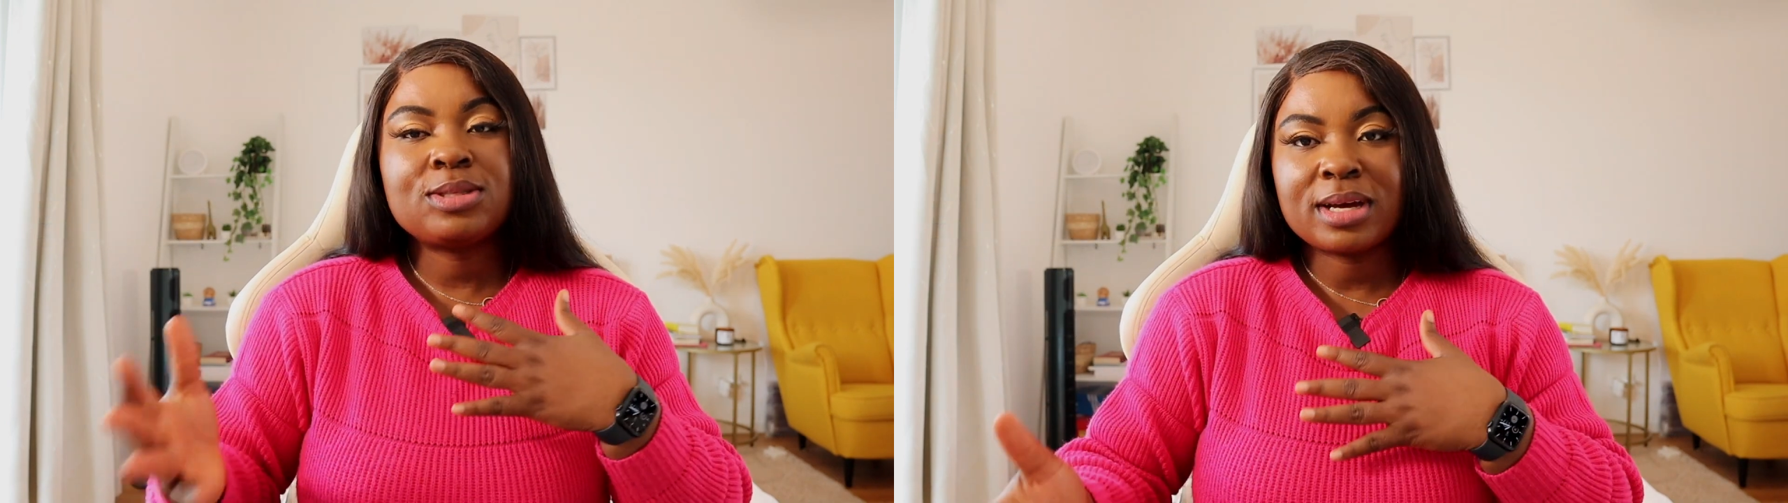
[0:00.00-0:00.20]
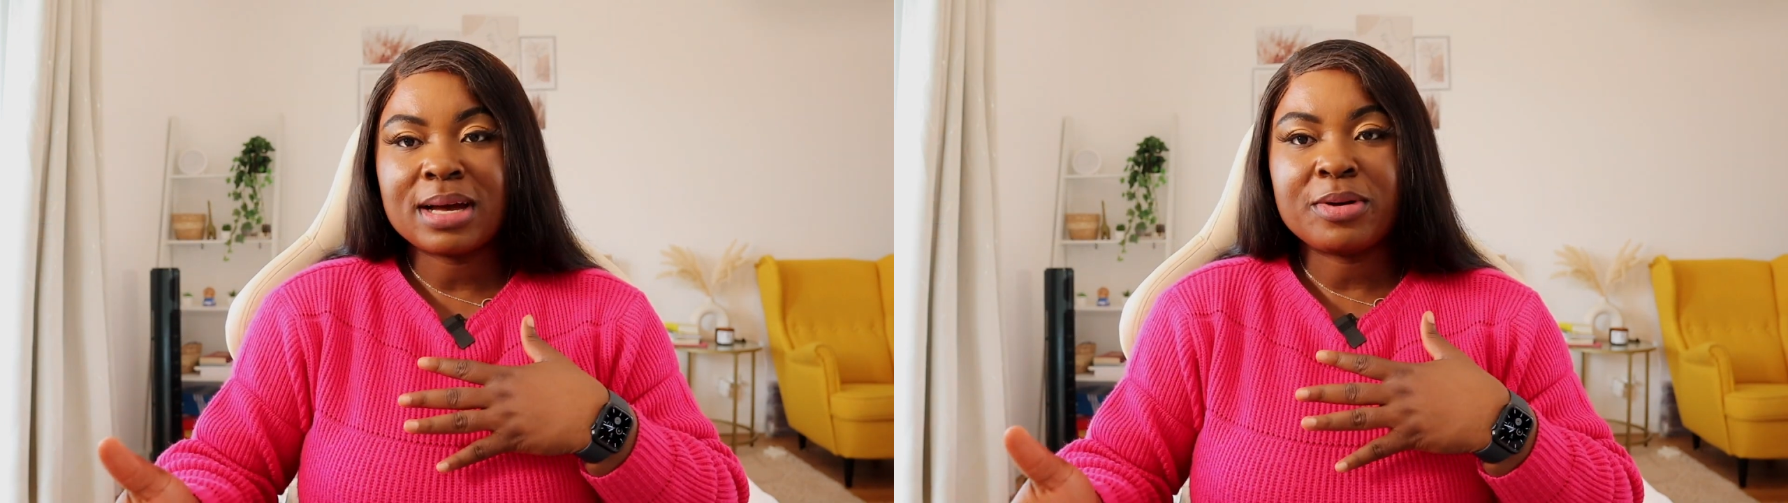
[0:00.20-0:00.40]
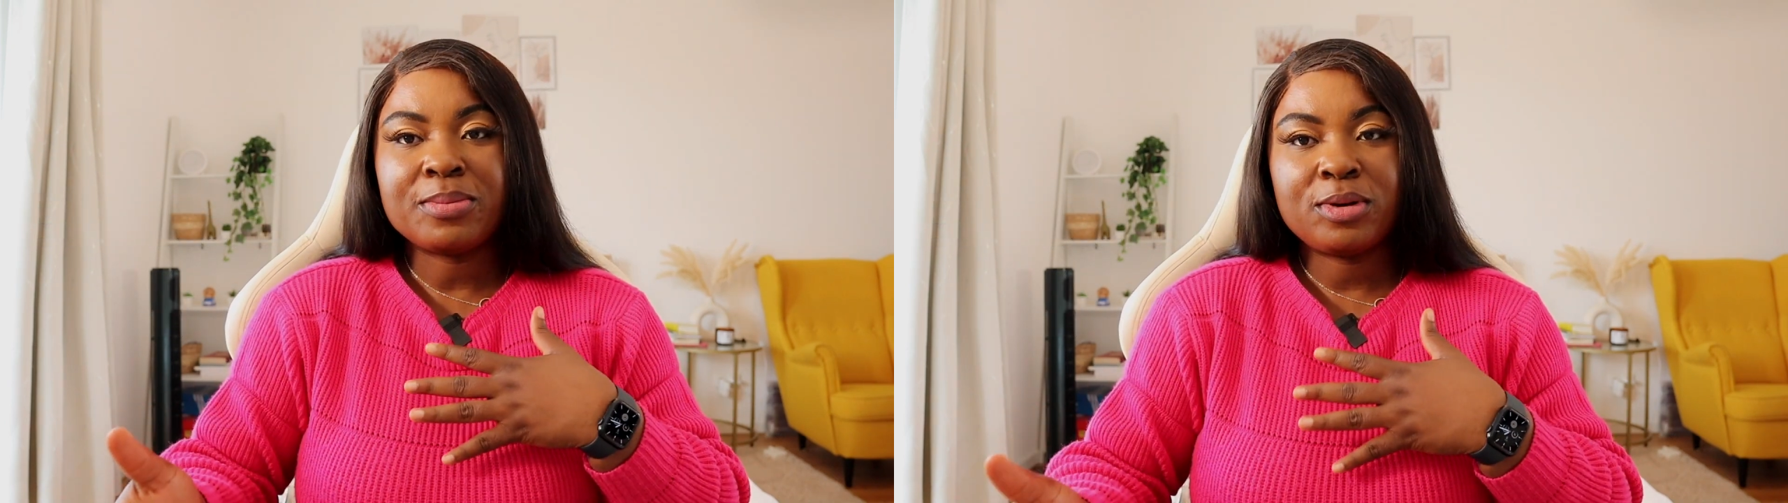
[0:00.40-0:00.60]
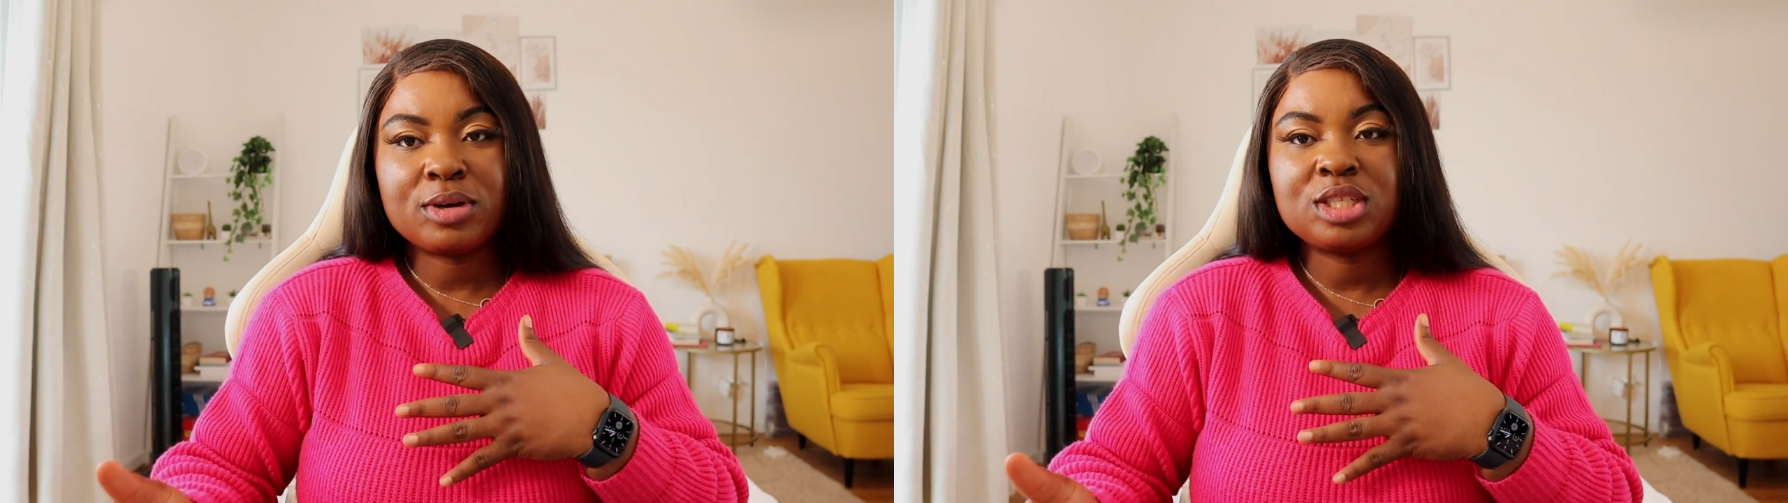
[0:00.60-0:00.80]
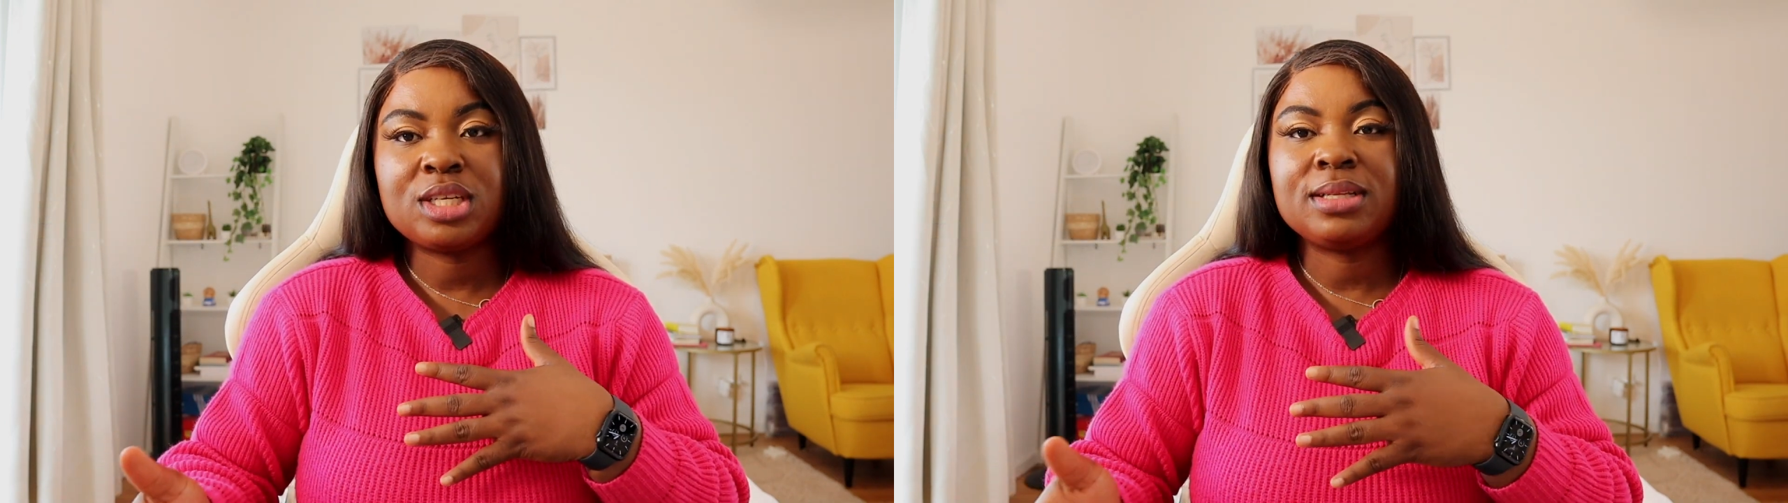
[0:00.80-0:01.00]
talk about
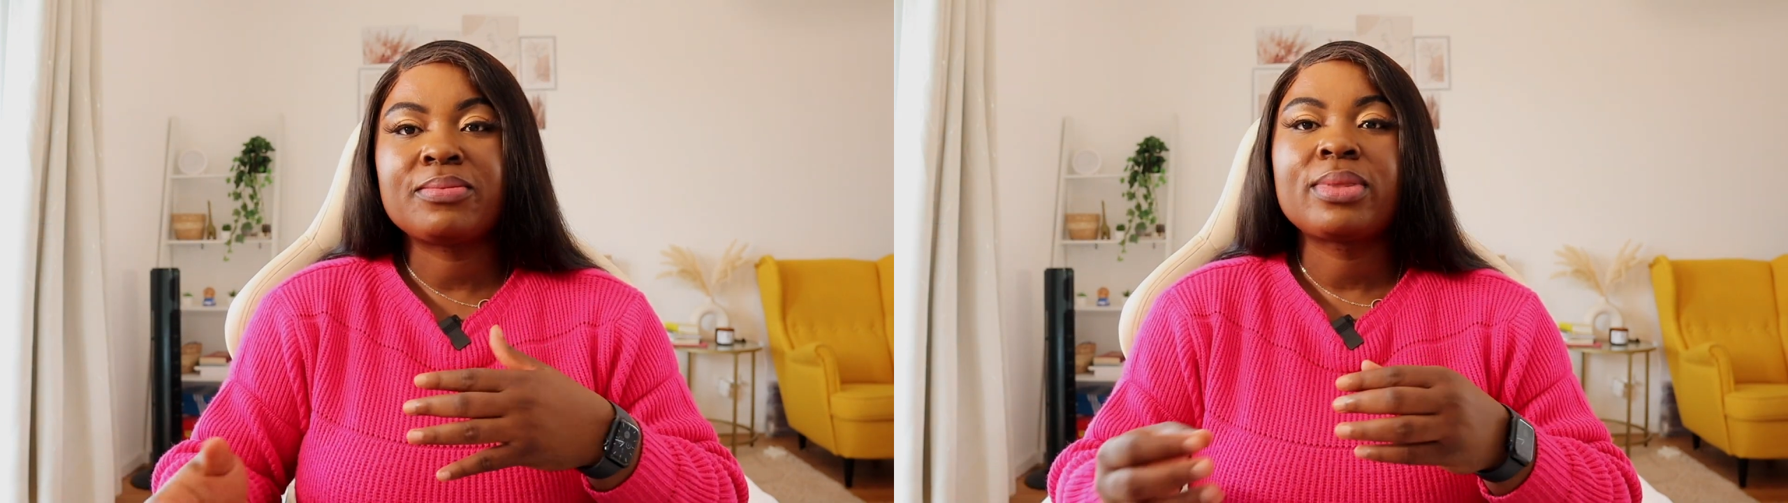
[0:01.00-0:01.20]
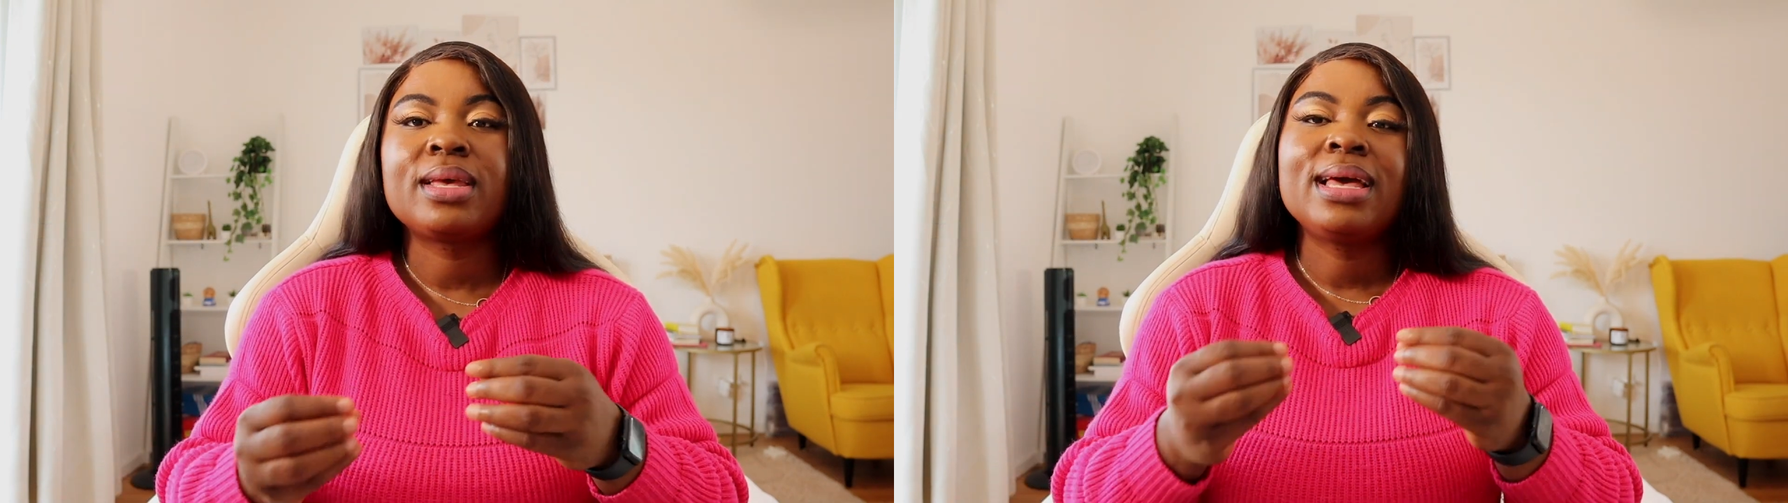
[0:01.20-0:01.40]
blockchain.